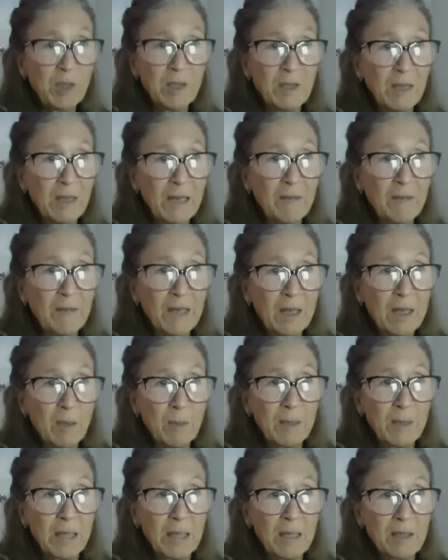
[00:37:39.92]
didn't have
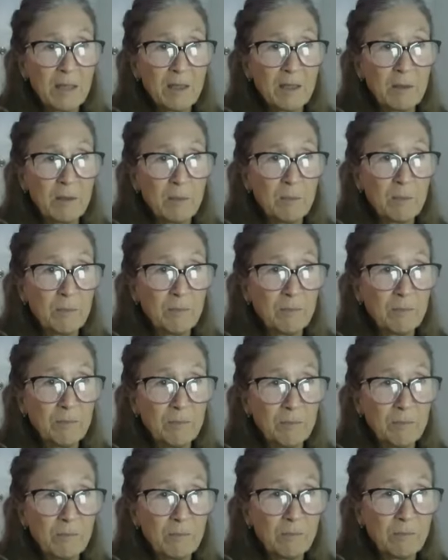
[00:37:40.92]
anybody to
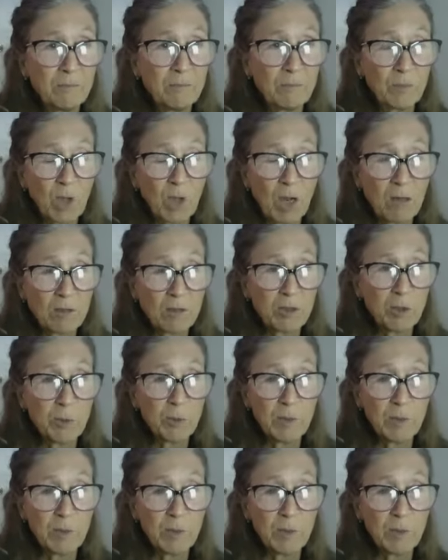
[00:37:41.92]
talk to